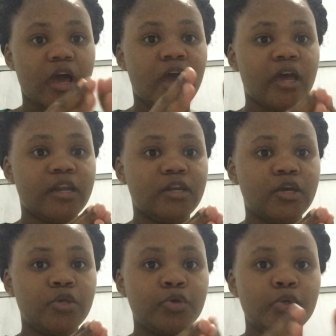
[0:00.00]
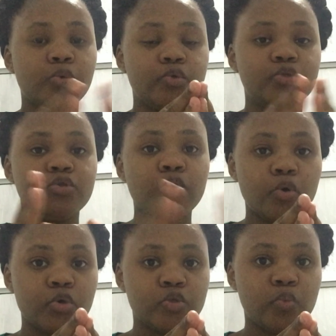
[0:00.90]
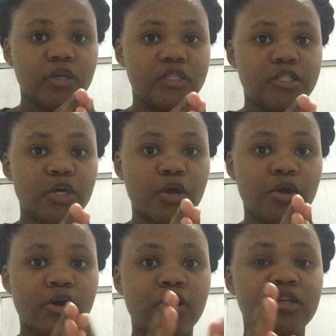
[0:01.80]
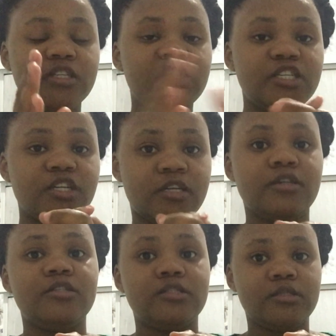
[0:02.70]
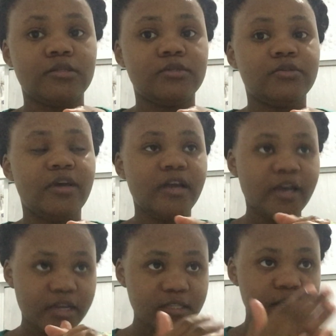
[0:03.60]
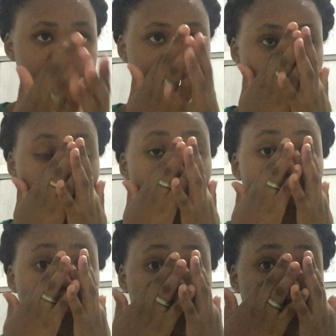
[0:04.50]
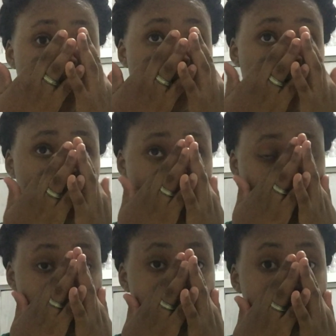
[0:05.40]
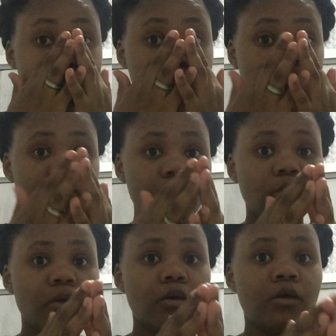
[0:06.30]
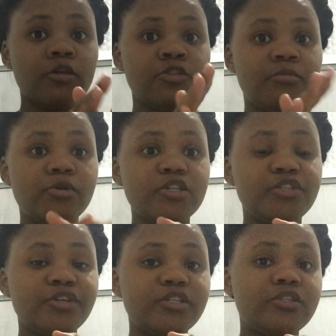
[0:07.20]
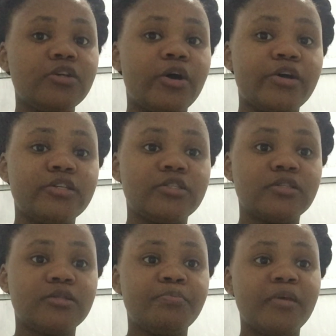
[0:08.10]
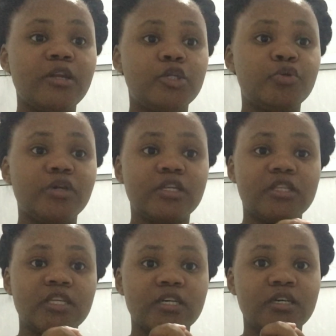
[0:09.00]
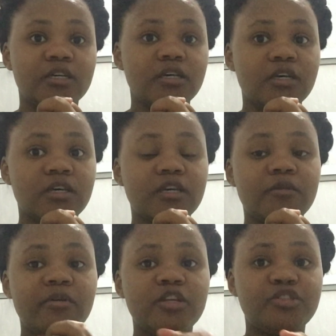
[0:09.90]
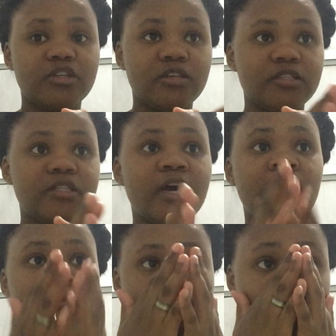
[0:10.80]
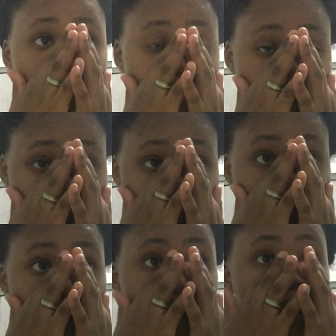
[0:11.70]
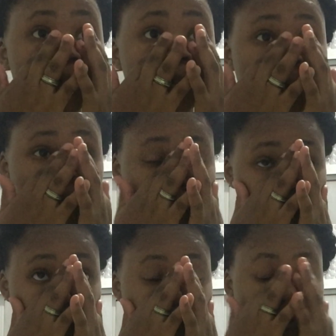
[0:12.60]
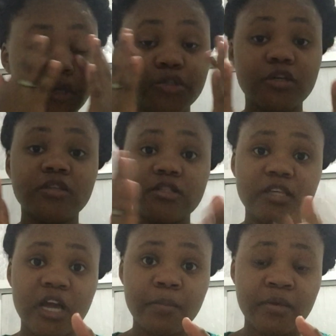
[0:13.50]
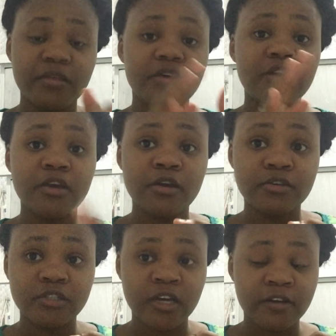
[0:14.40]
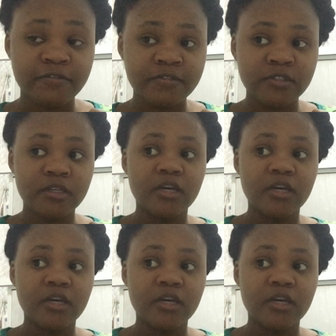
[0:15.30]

And you use those with your conditioners, right, guys? Those the moisturizing oils penetrate the scalp and penetrate the scalp and the hair shaft,